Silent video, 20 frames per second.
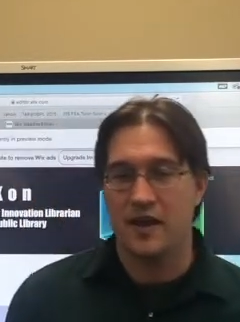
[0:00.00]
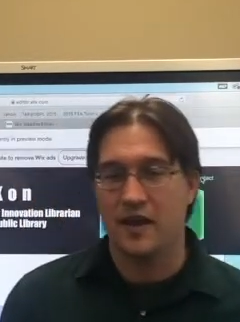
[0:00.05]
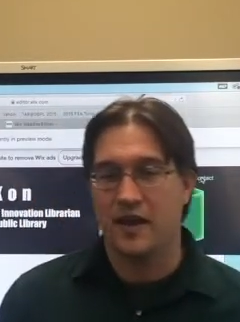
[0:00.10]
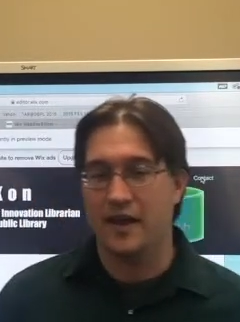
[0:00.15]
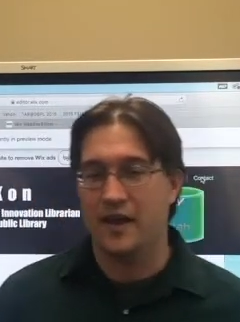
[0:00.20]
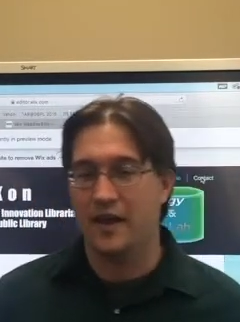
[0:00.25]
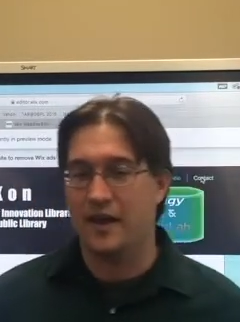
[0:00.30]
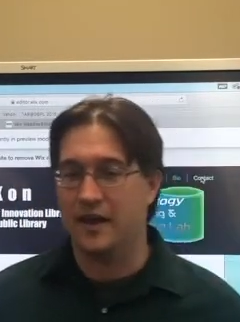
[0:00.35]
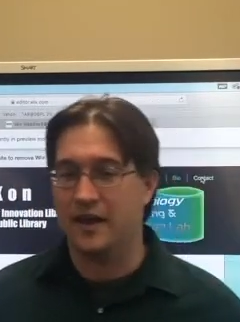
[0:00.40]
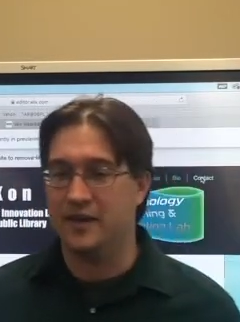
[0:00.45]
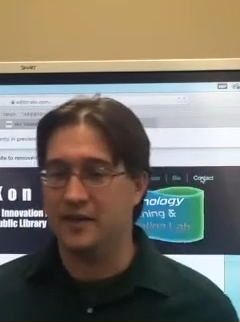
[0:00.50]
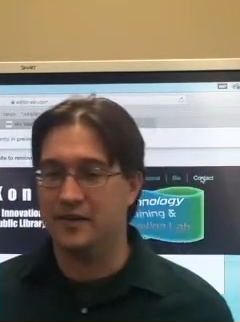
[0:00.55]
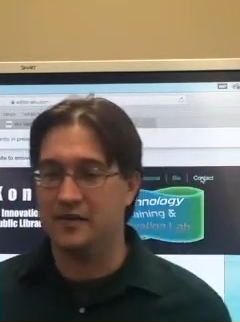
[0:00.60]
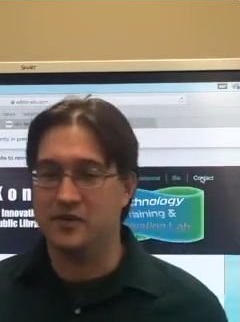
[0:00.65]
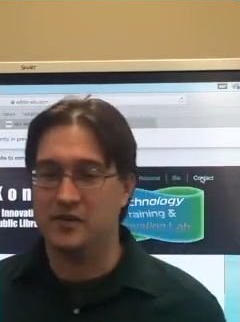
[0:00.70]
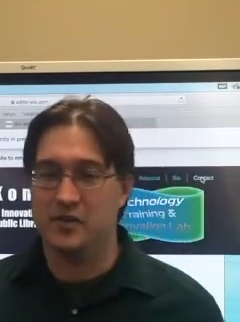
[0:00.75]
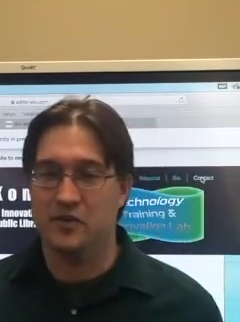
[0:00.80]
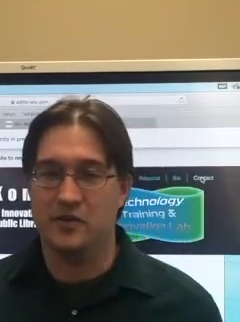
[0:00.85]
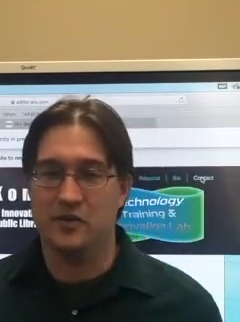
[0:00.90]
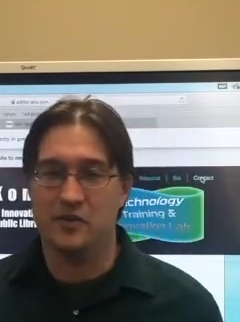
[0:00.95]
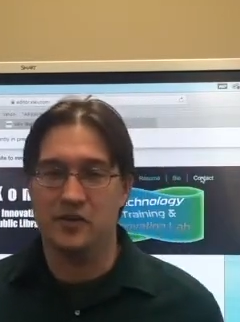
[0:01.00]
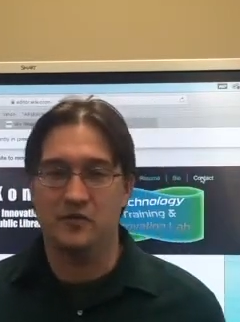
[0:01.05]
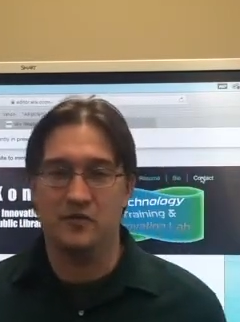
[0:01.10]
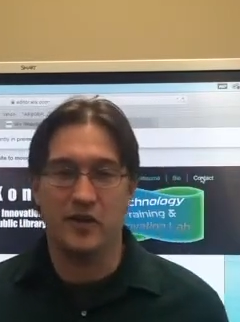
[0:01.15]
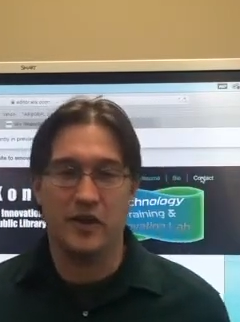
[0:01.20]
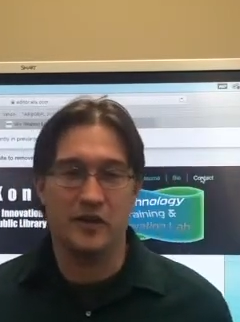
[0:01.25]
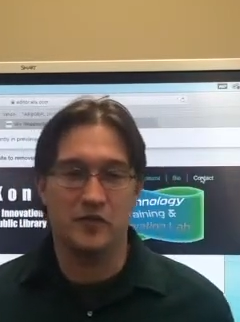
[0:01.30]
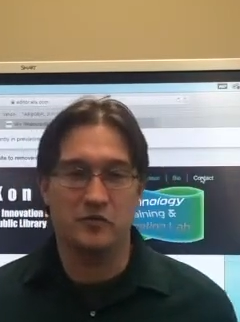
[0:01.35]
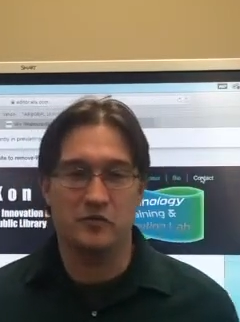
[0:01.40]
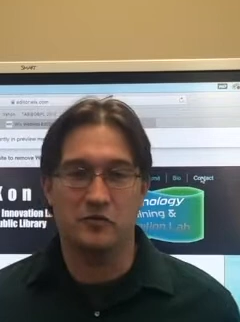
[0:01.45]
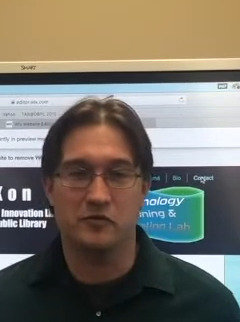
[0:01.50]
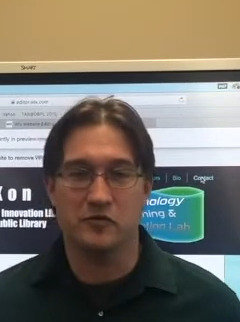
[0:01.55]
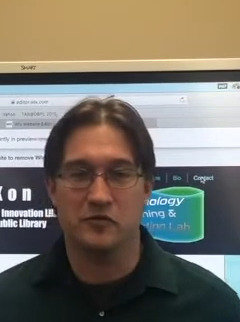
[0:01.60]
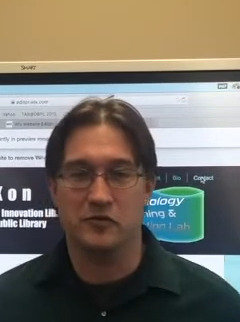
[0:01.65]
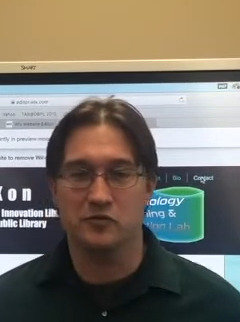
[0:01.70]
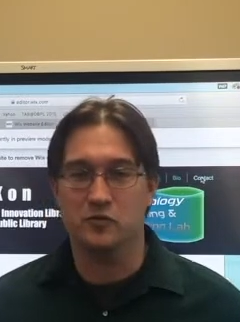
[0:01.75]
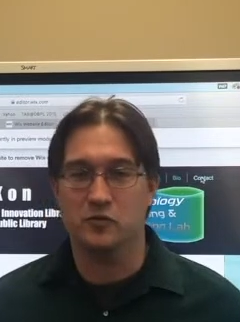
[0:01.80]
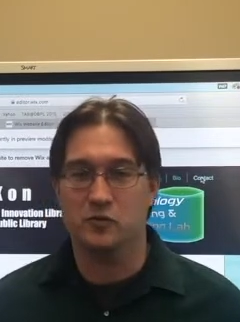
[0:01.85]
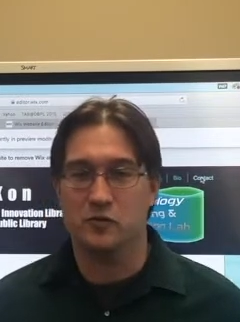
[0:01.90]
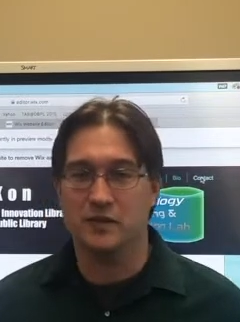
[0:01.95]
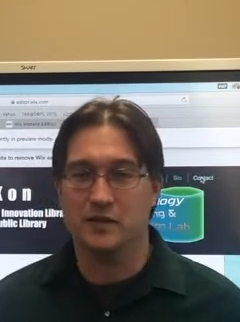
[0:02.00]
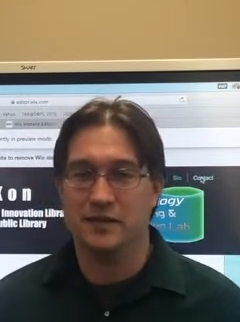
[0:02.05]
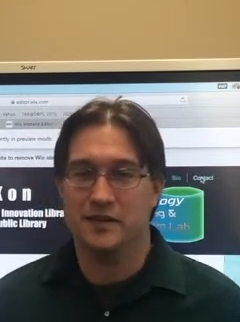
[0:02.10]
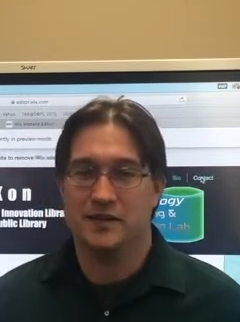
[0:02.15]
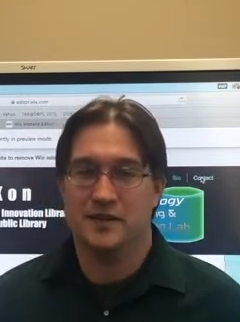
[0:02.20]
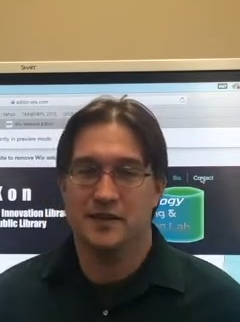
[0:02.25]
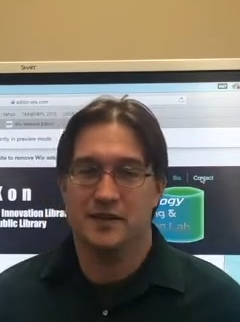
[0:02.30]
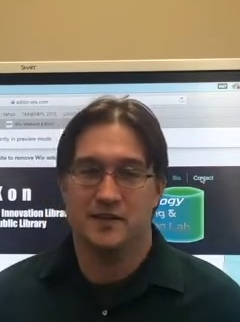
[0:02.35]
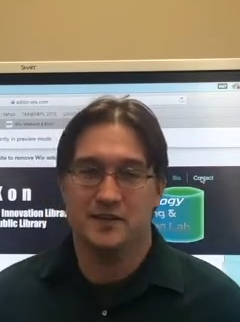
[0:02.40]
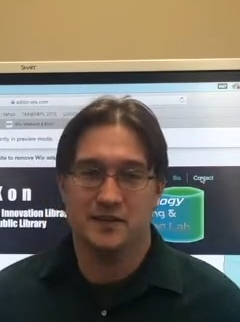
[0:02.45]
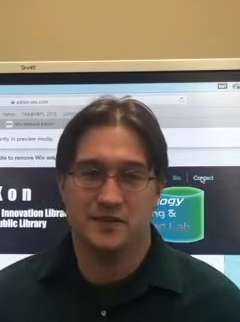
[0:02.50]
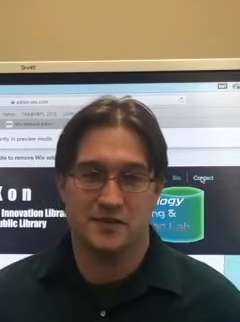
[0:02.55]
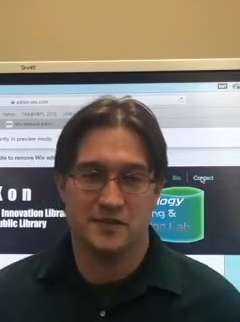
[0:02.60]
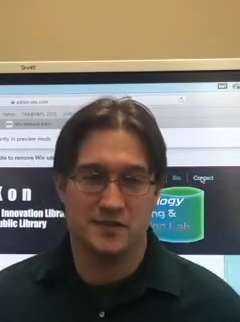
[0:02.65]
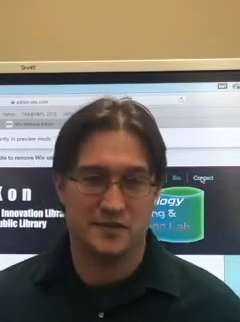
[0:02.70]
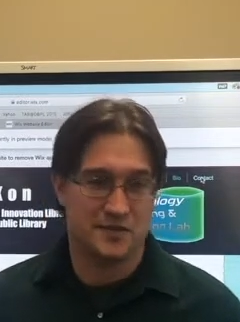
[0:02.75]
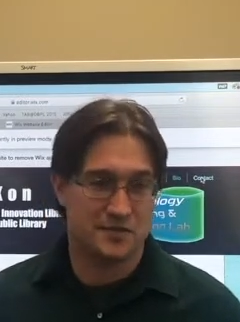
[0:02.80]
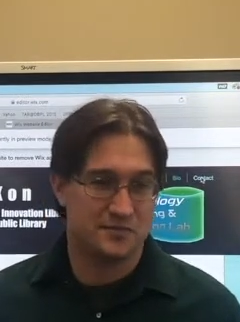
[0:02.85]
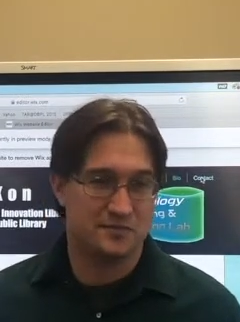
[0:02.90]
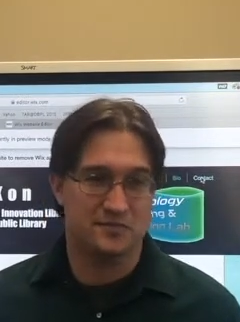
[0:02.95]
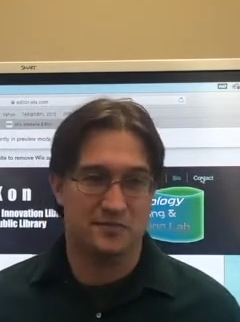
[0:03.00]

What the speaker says: and the value of it really is,